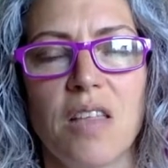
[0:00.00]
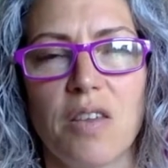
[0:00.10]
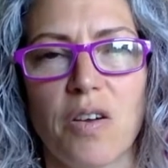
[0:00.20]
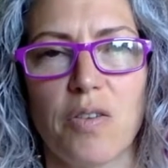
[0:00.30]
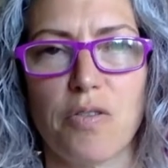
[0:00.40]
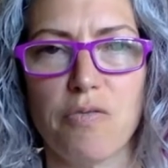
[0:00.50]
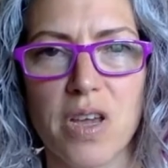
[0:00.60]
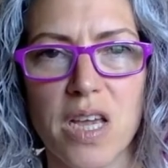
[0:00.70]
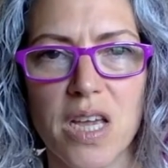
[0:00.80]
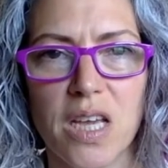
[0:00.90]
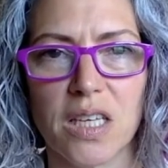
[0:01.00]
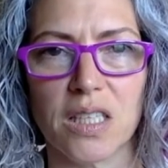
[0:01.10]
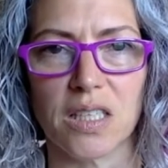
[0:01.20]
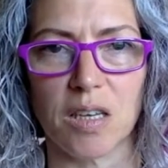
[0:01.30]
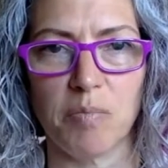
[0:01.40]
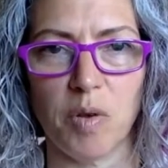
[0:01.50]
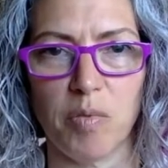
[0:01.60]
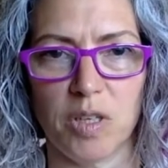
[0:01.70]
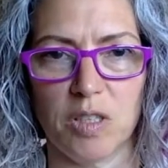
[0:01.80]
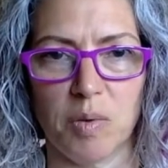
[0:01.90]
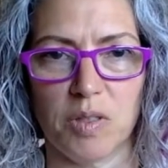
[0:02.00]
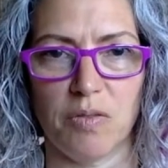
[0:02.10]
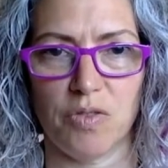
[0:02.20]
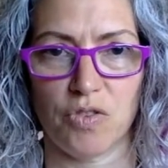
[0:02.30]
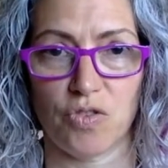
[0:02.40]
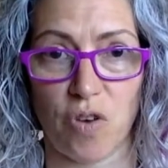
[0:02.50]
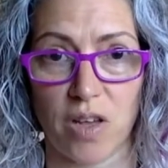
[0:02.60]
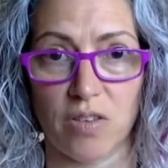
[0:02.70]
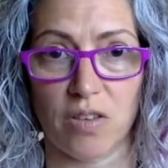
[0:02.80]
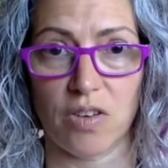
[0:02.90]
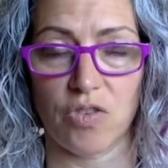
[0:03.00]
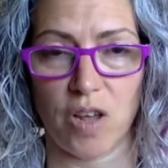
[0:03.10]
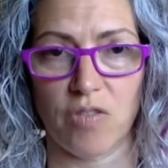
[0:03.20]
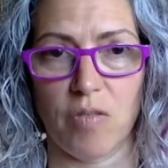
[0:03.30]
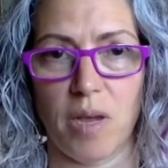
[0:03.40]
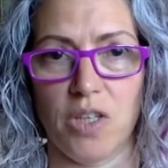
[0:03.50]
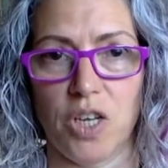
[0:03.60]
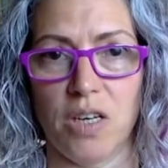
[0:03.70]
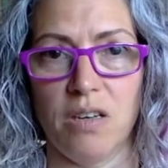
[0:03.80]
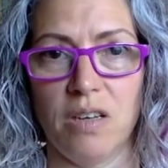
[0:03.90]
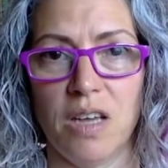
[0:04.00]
There are three simple principles of stress transformation.